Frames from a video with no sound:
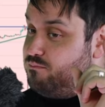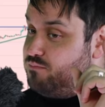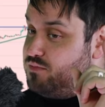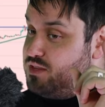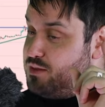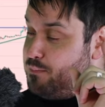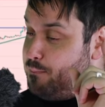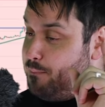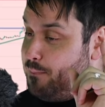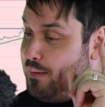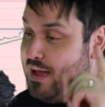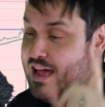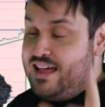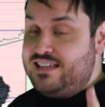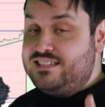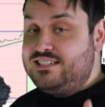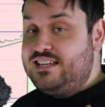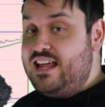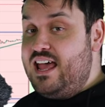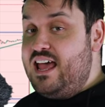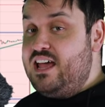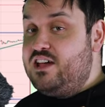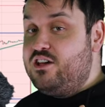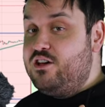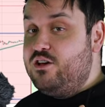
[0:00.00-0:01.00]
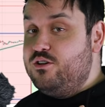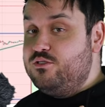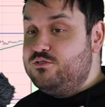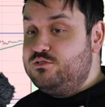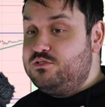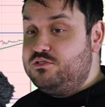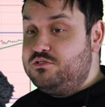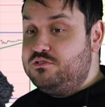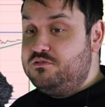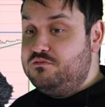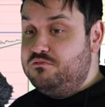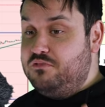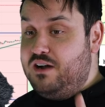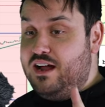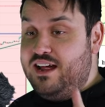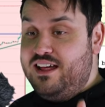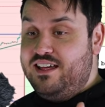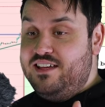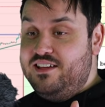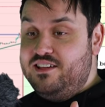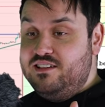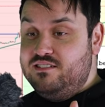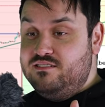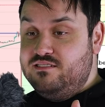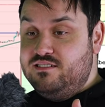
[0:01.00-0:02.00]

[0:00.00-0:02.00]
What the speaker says: the past echoes, right?